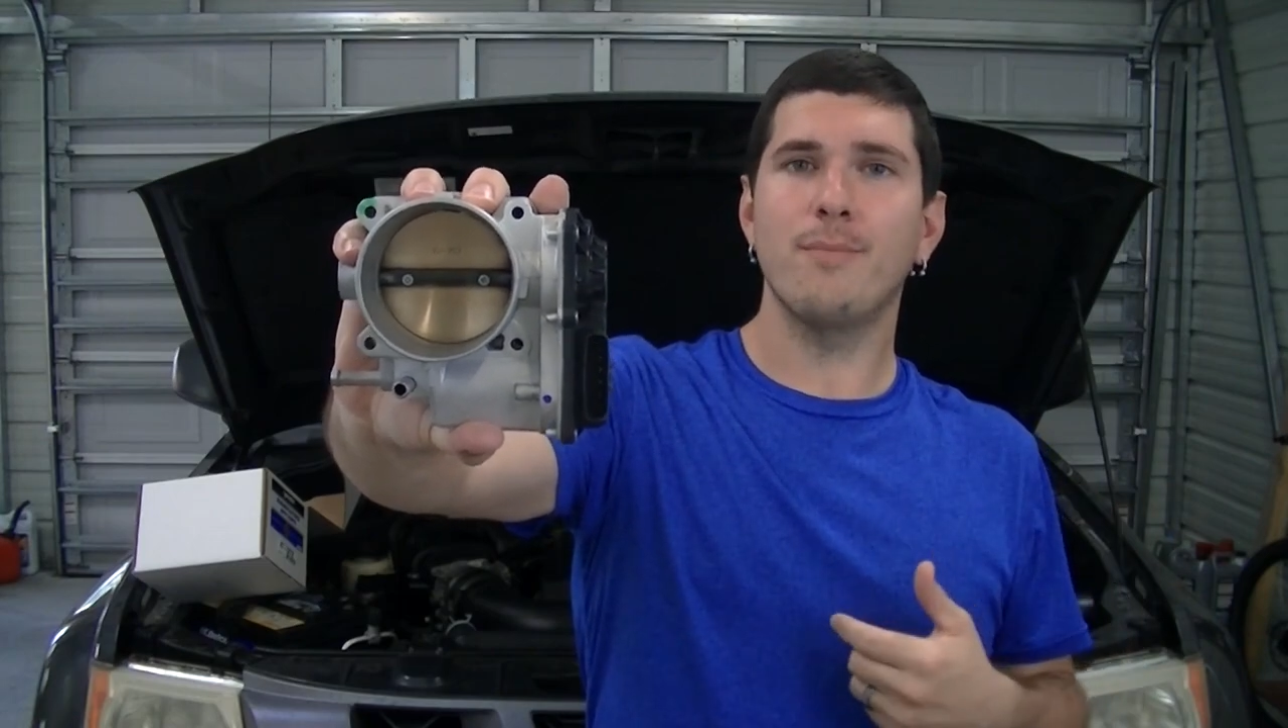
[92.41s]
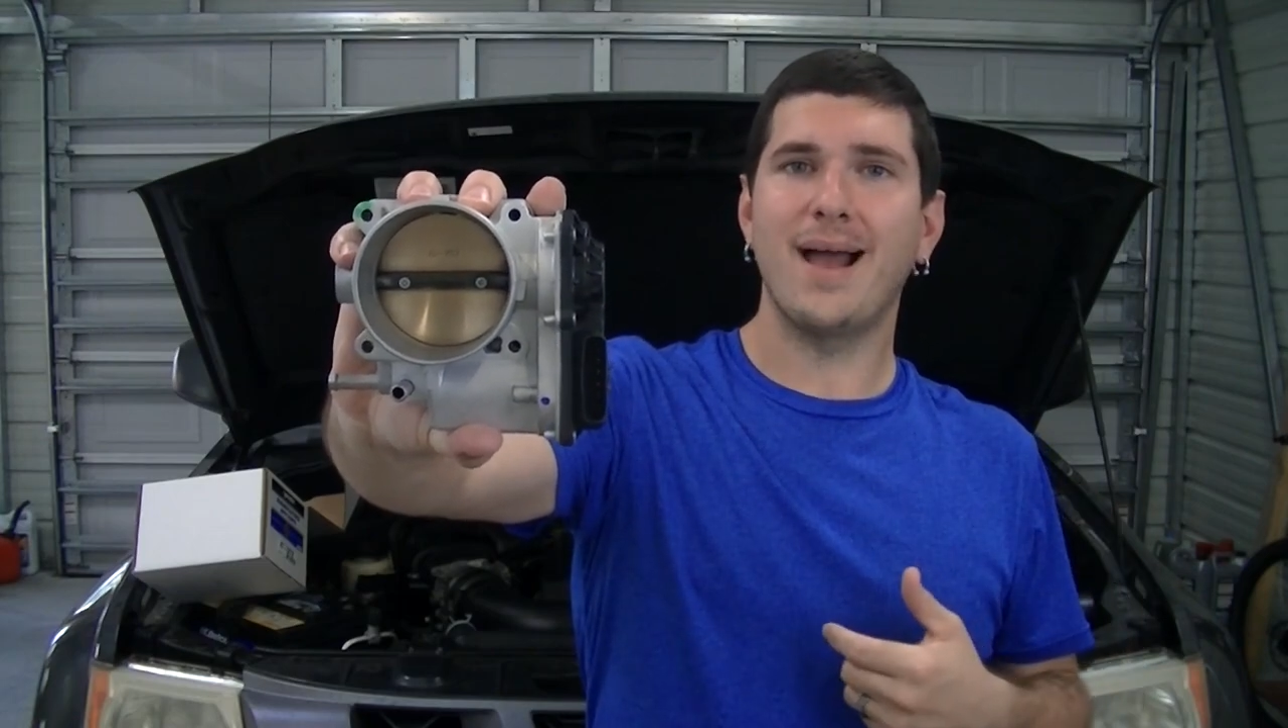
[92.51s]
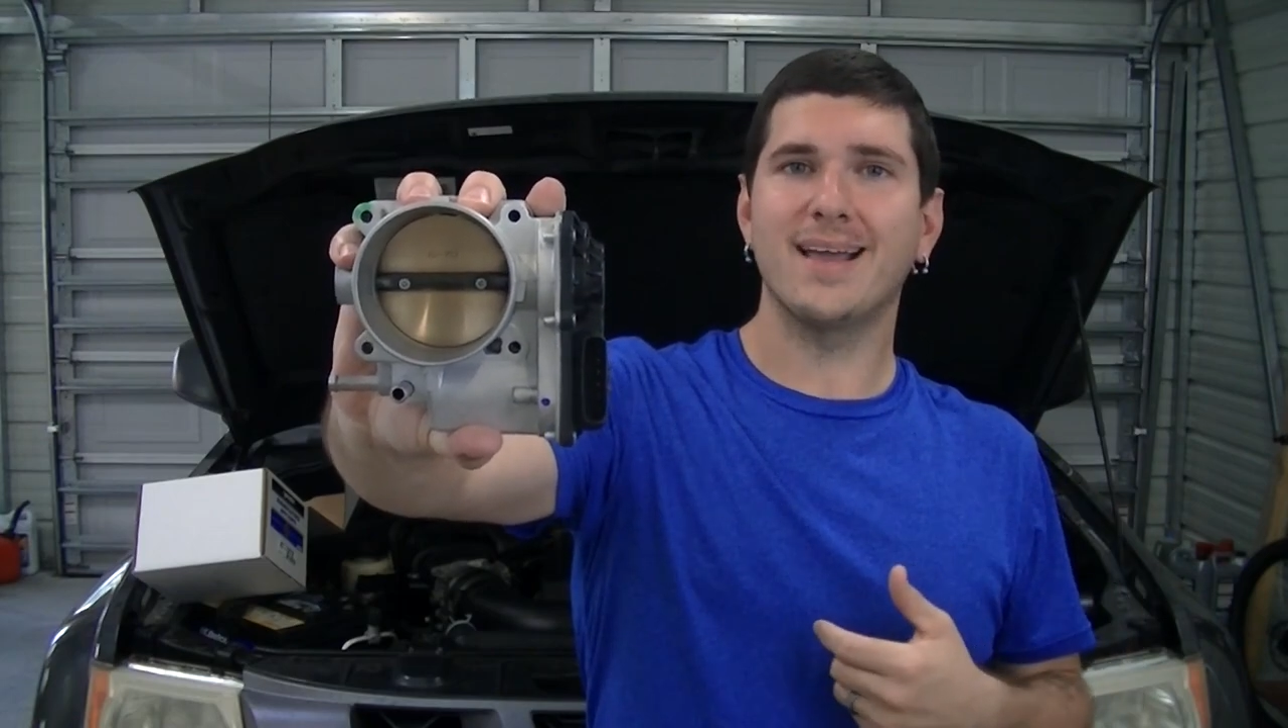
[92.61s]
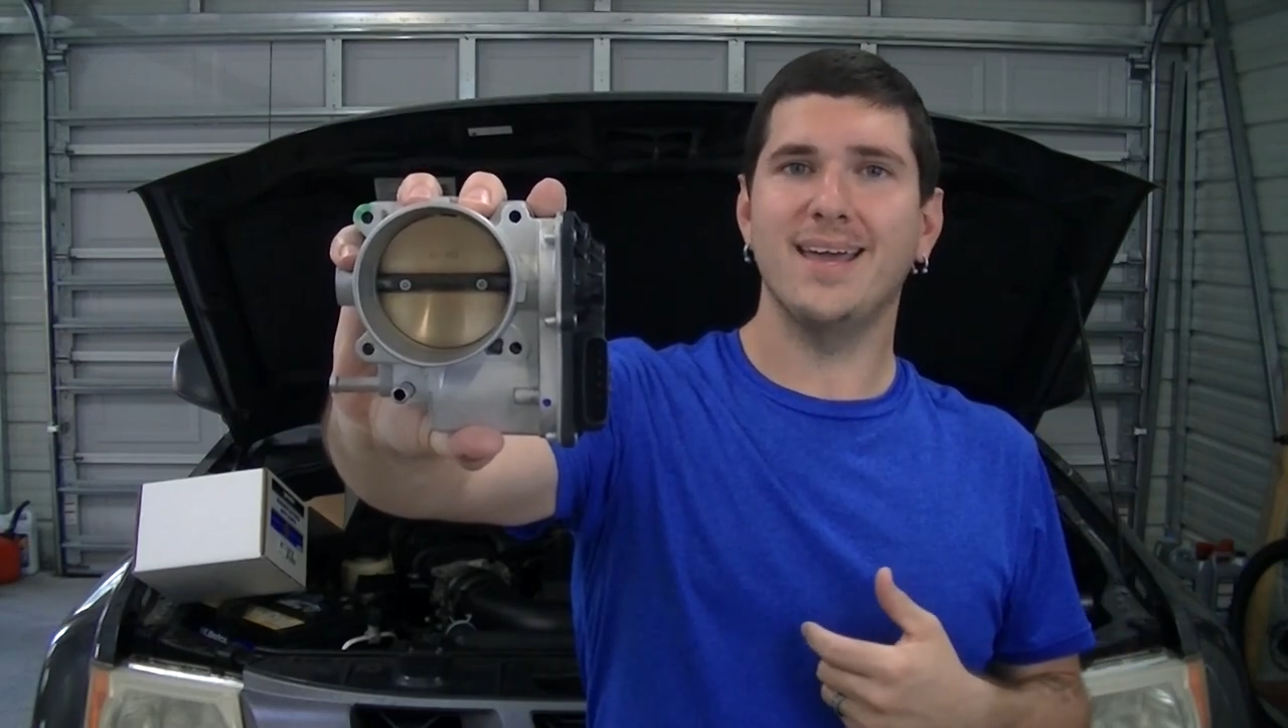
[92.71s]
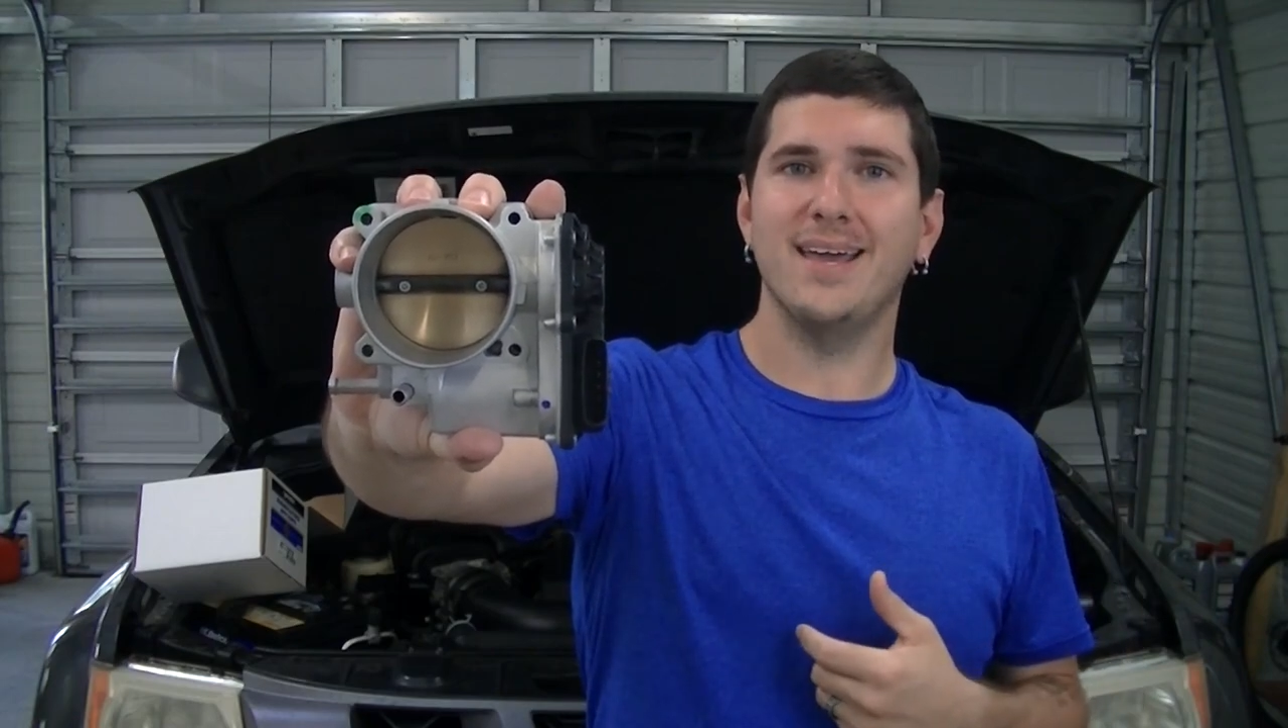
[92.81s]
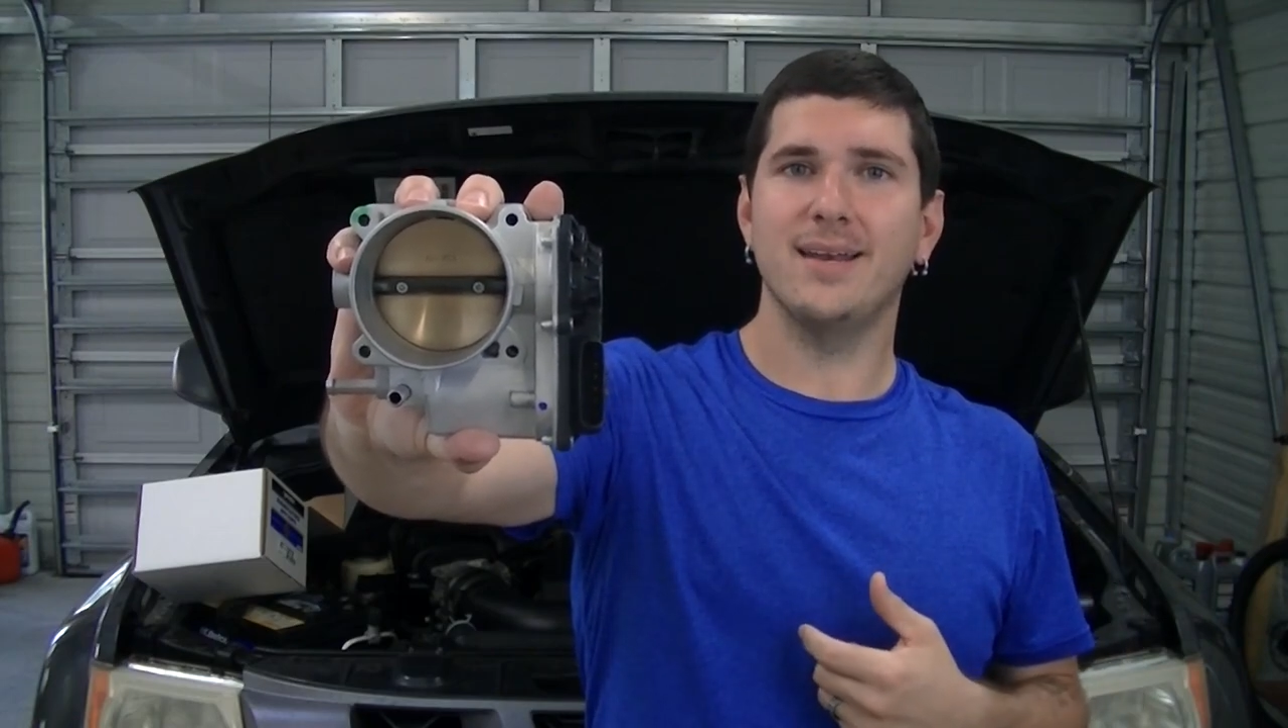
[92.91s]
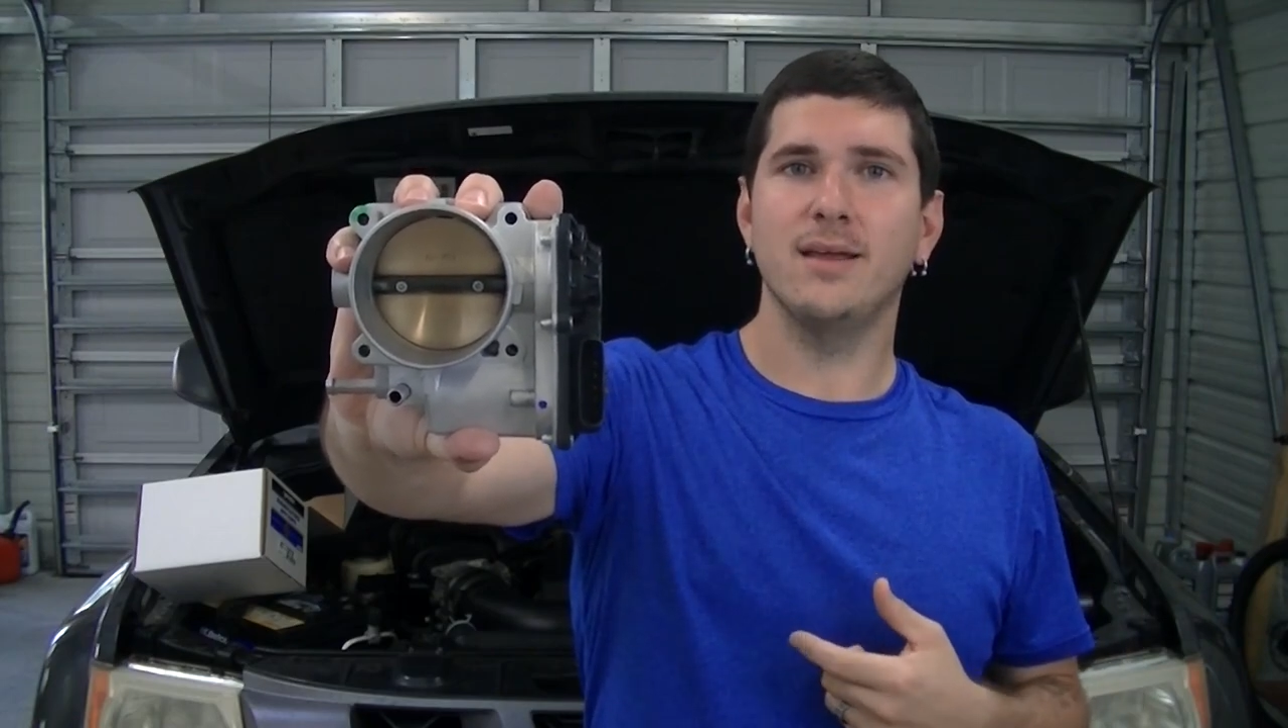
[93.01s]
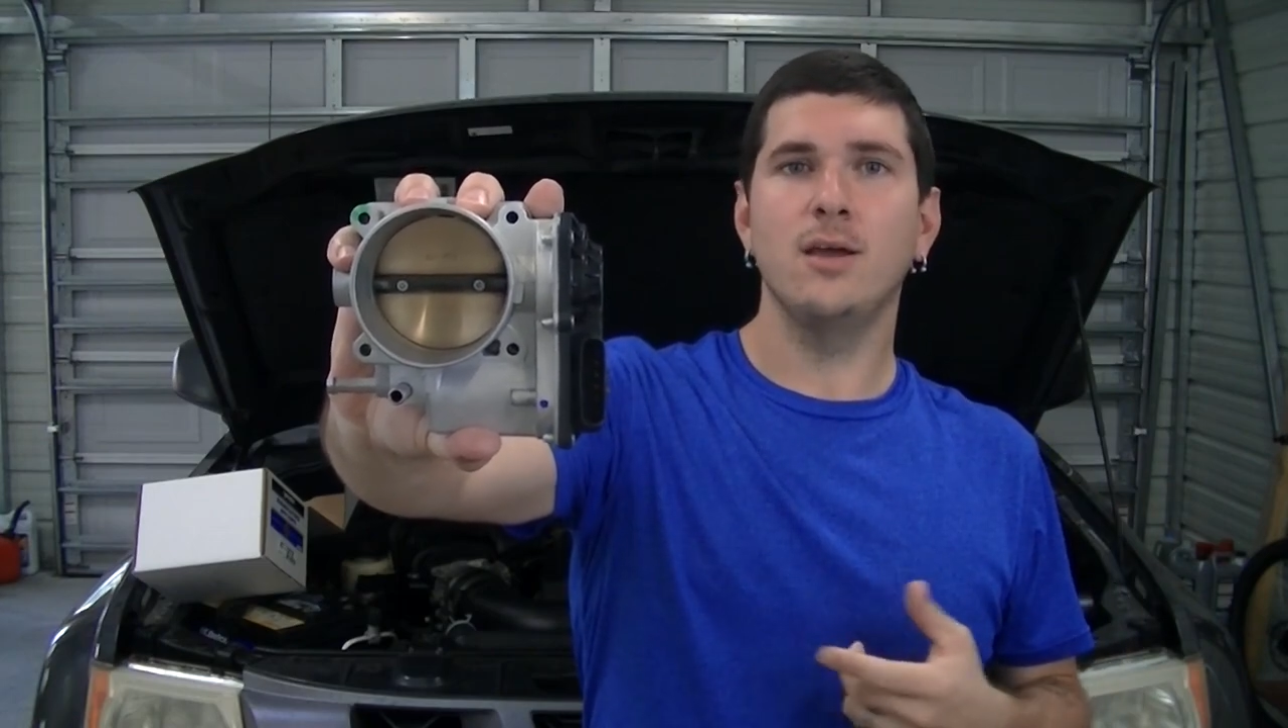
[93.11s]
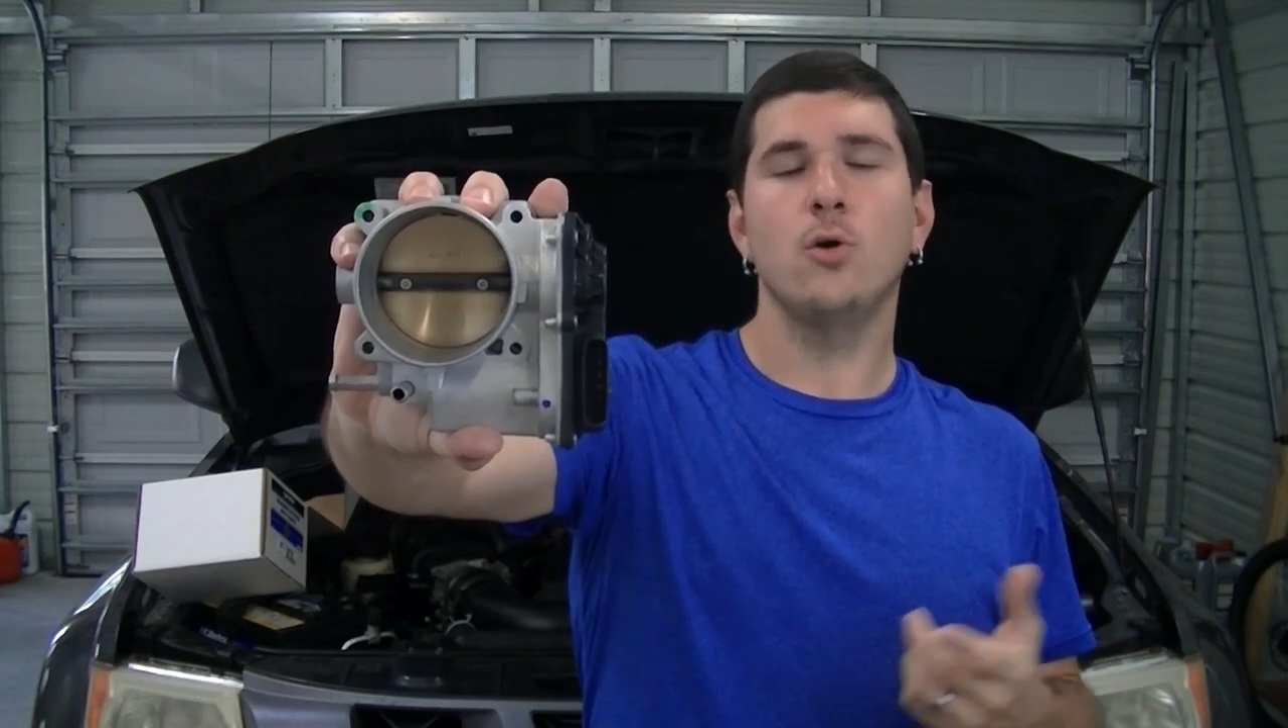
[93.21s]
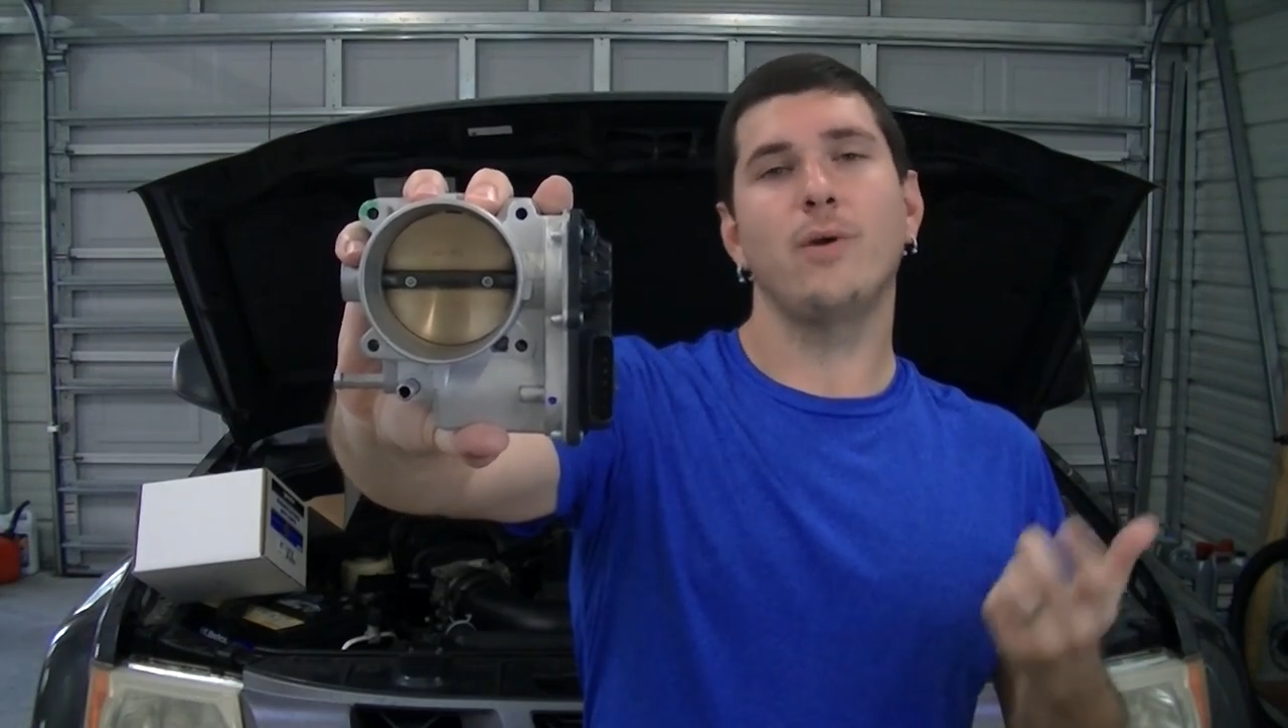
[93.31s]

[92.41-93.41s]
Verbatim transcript: back in,